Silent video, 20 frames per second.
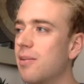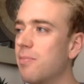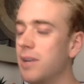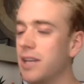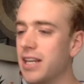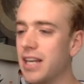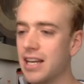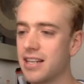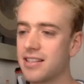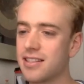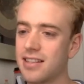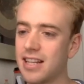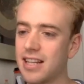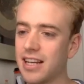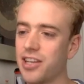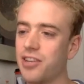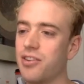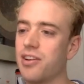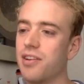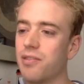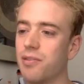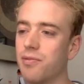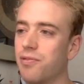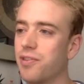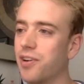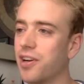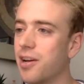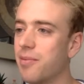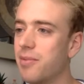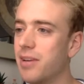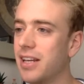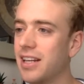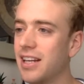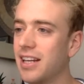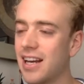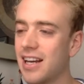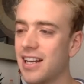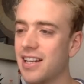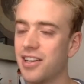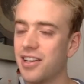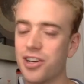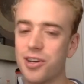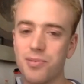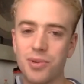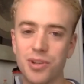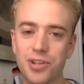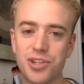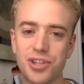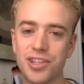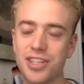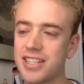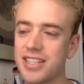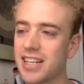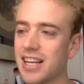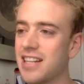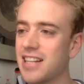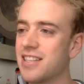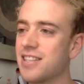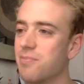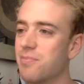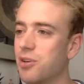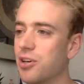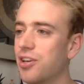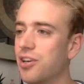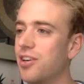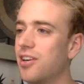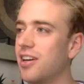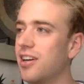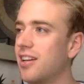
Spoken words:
But yes, thank you everyone for coming, and hope you'll join us again tomorrow.